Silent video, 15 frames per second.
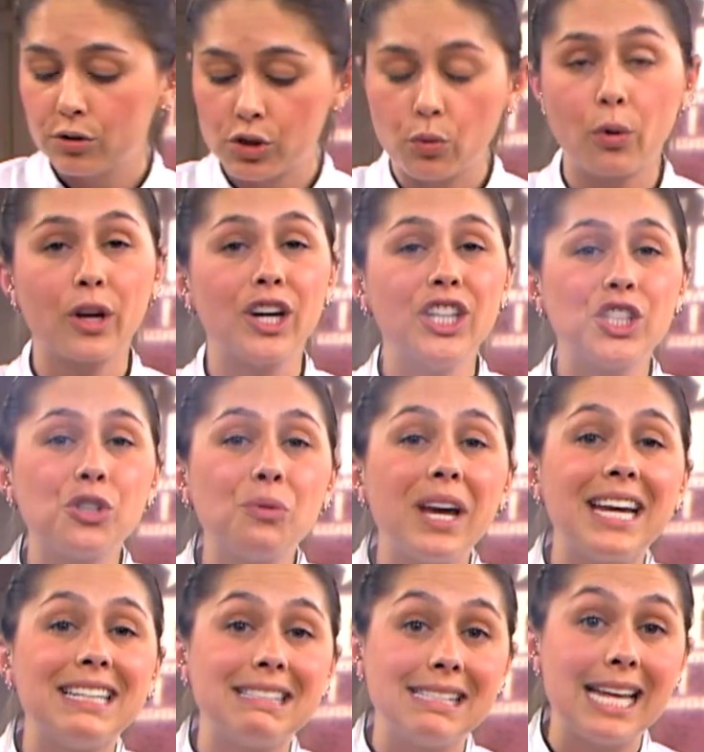So we're gonna do
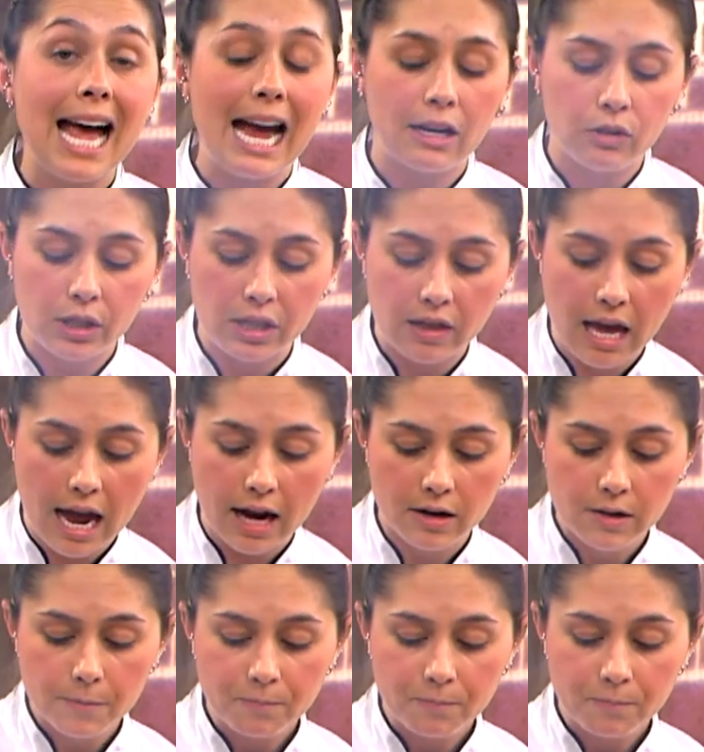exactly that.